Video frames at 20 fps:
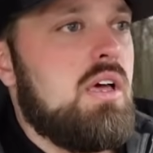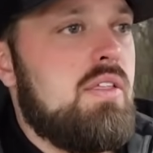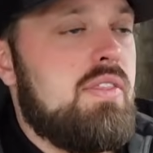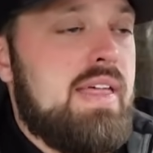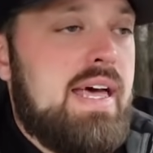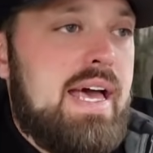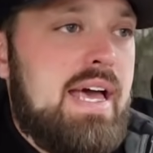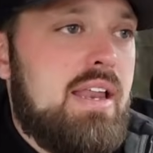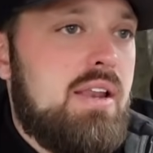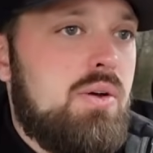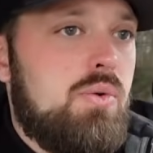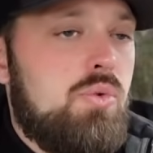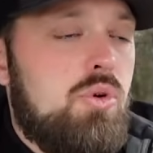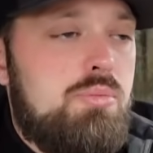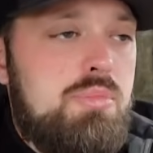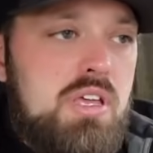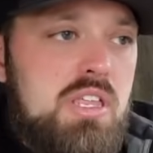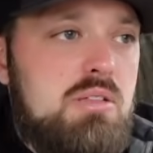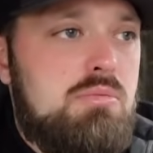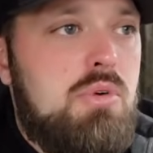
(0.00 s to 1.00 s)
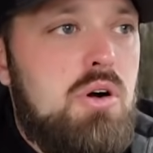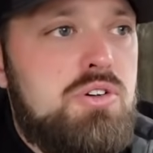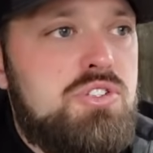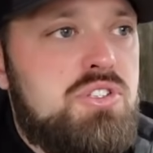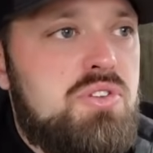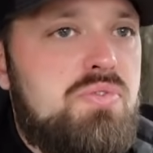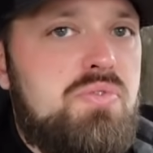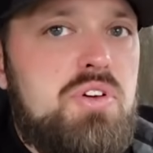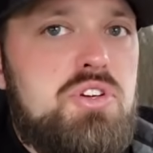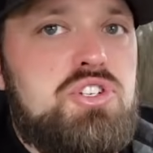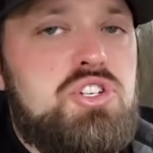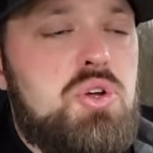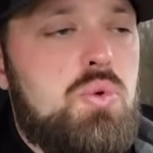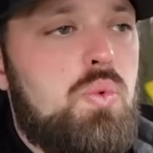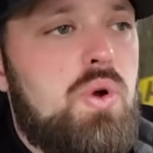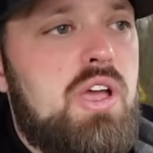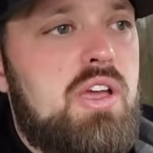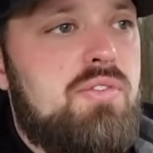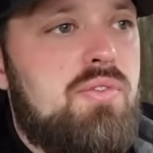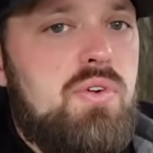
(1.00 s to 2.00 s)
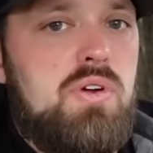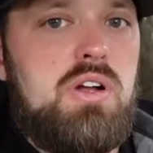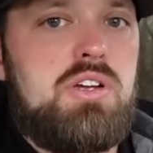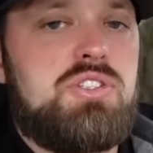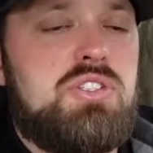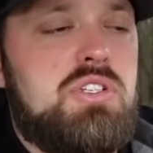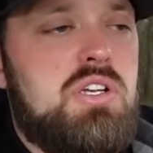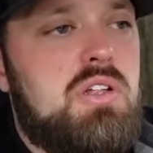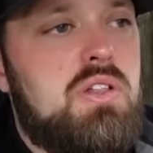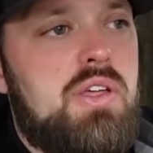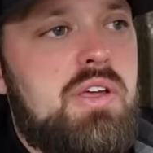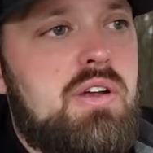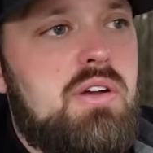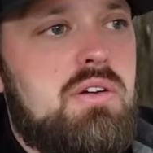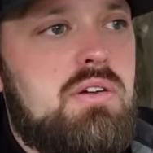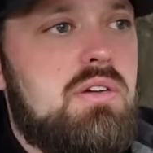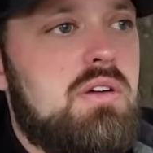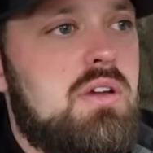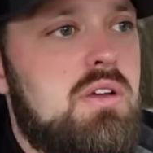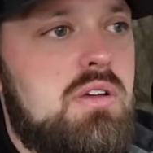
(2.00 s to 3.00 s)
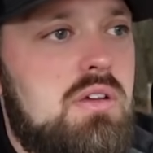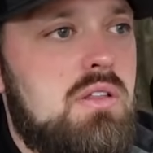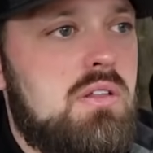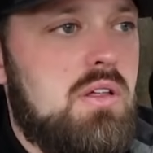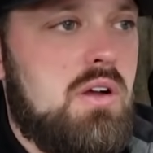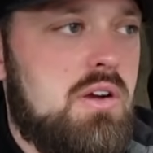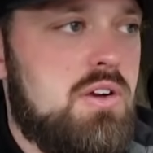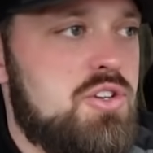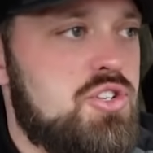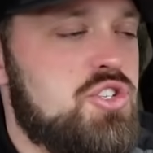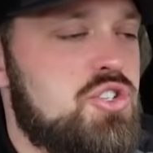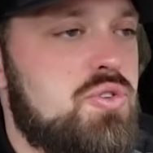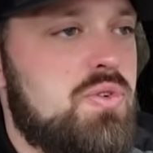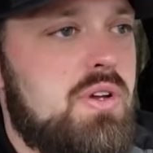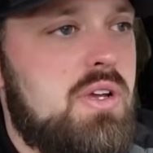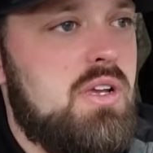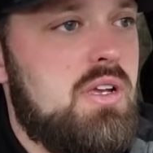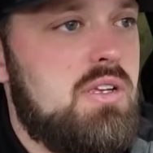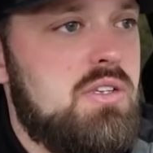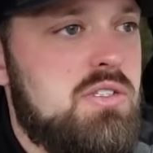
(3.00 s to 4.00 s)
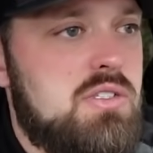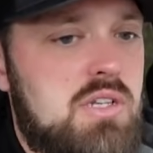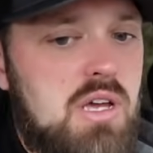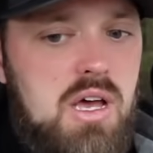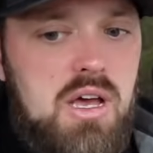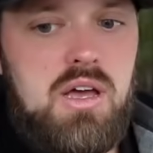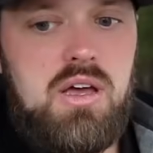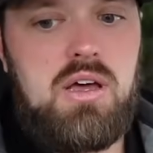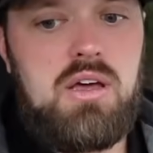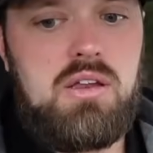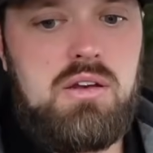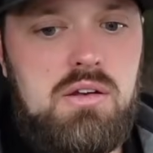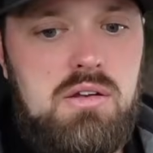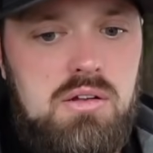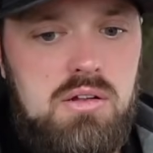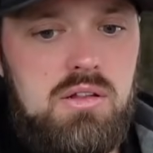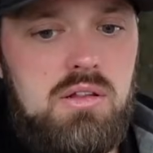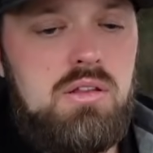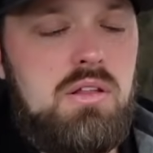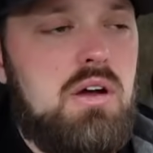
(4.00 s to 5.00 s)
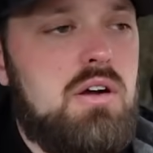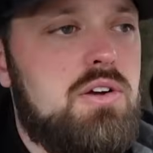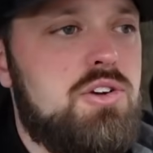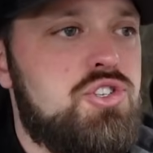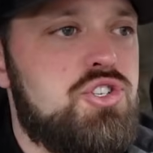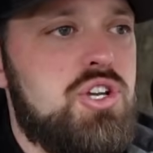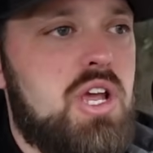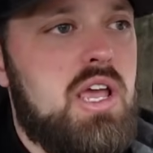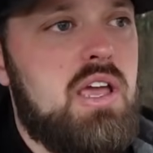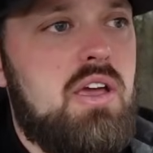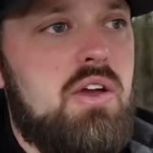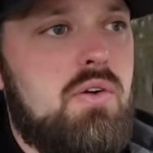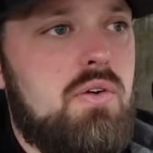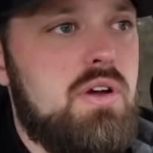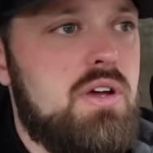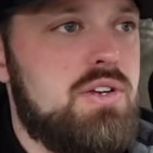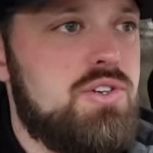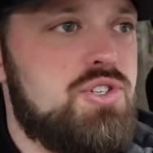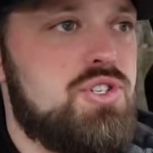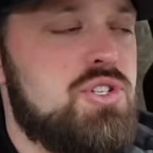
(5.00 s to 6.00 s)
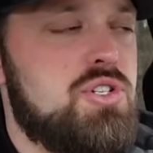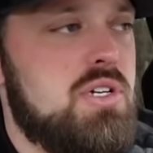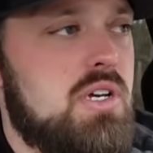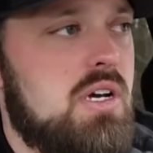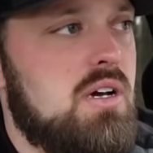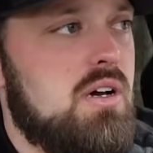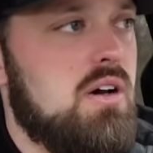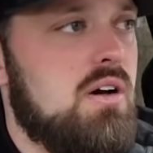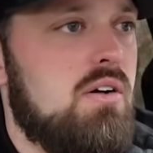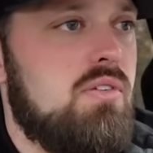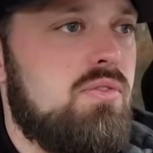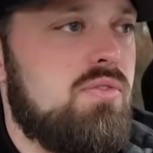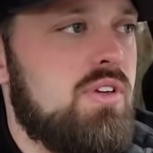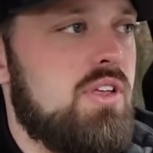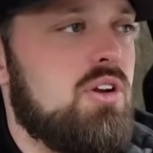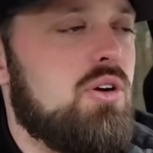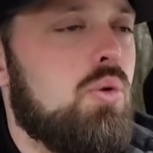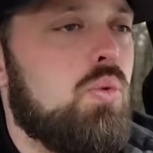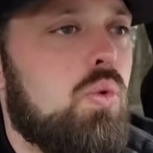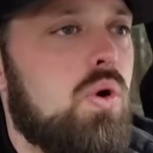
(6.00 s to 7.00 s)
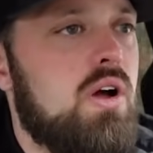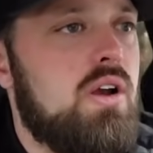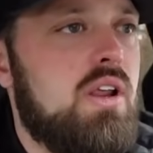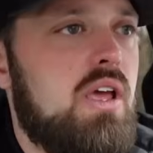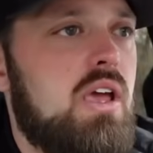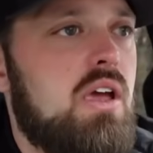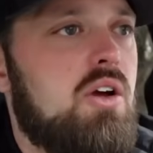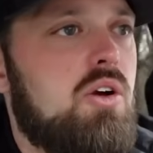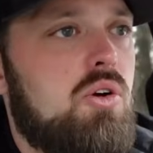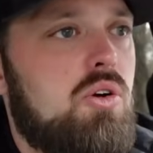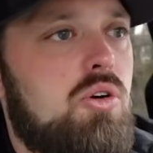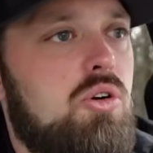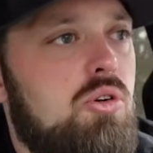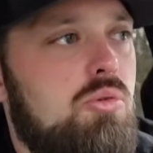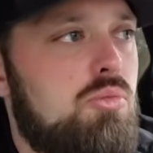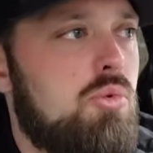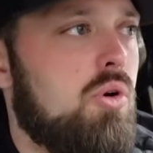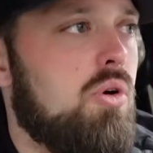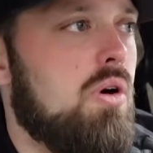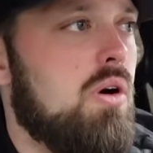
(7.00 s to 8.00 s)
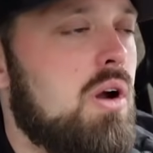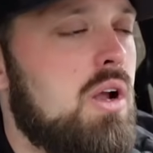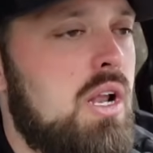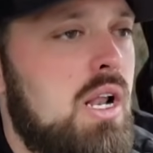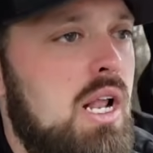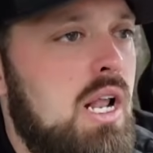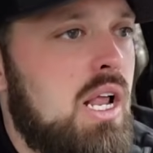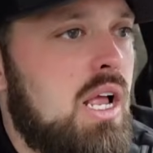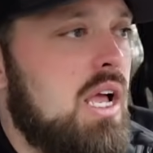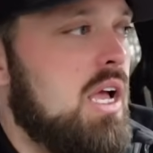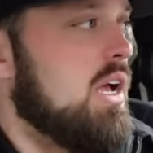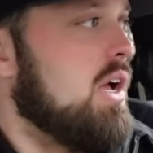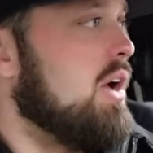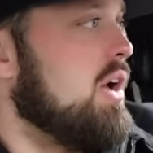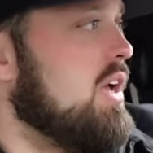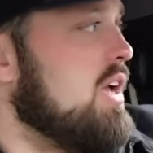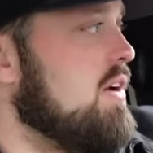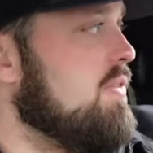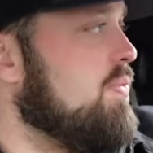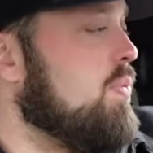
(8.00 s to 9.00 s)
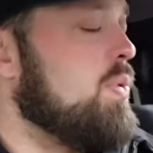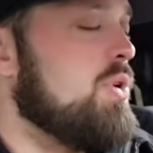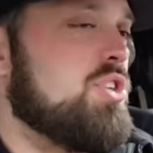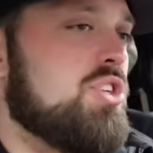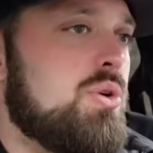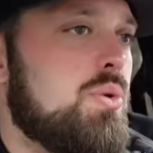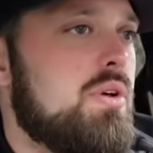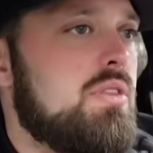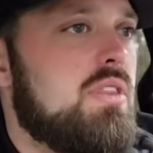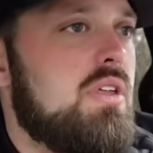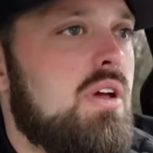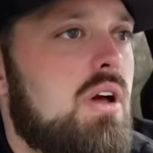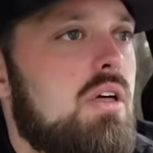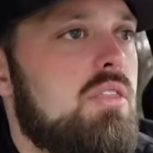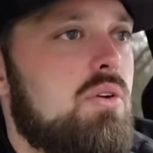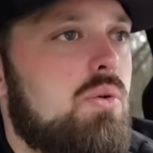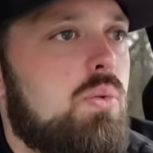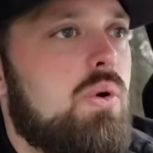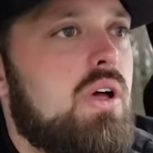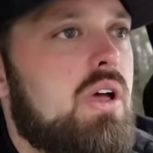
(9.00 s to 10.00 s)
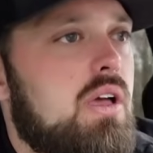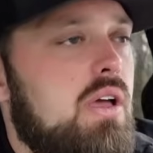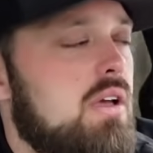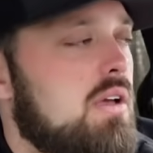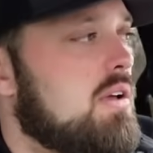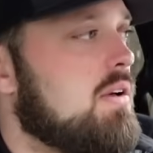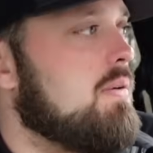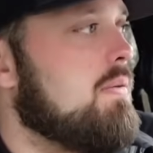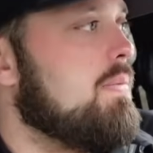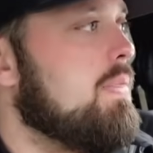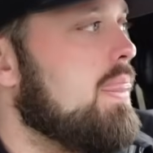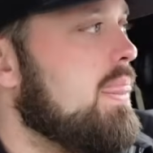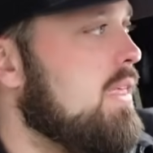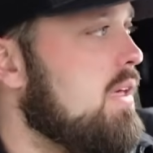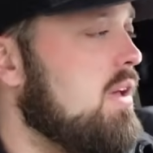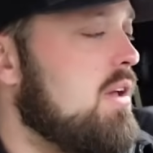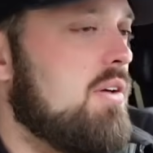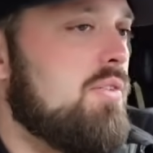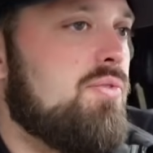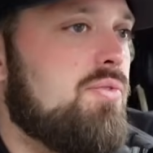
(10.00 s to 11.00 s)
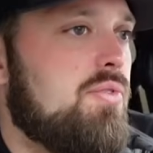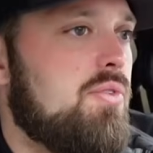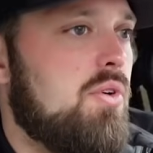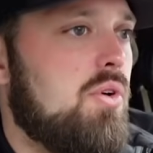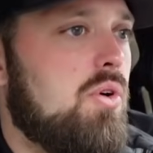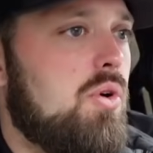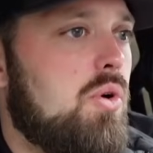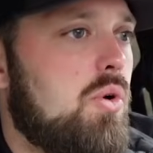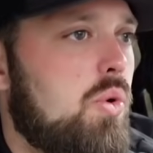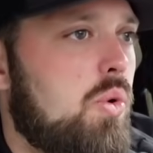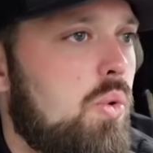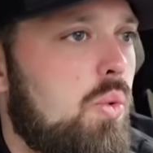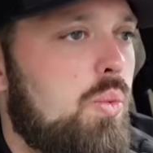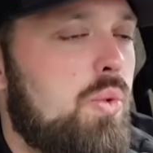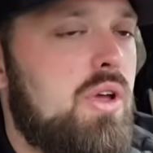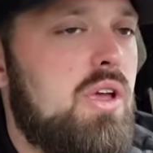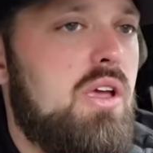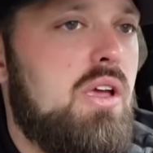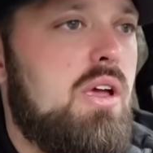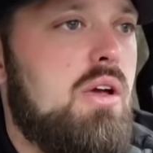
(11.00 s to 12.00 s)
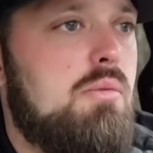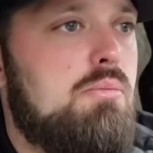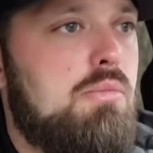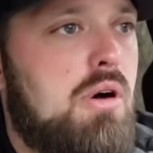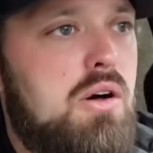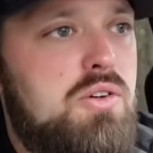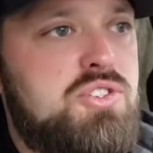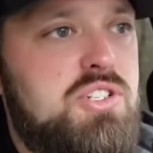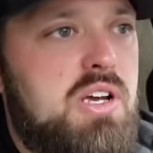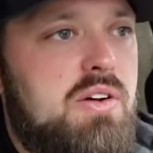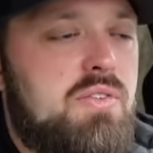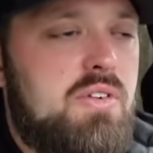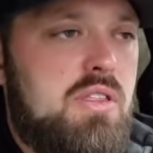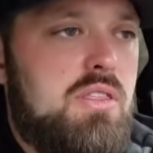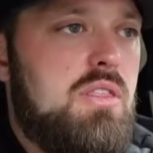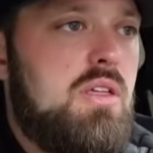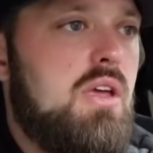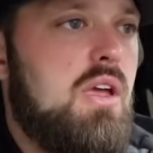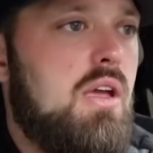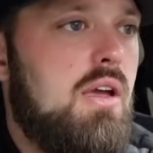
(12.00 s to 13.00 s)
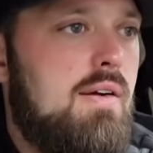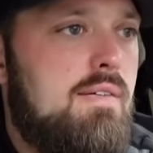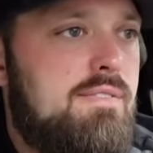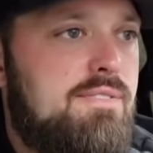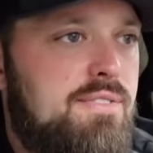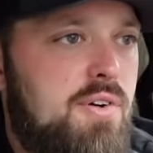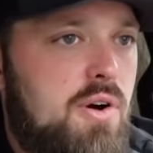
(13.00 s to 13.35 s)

that will be the most efficient way for us to clear large trees on large acreage of 1 acre or more. If we do it the other way, if we mulch everything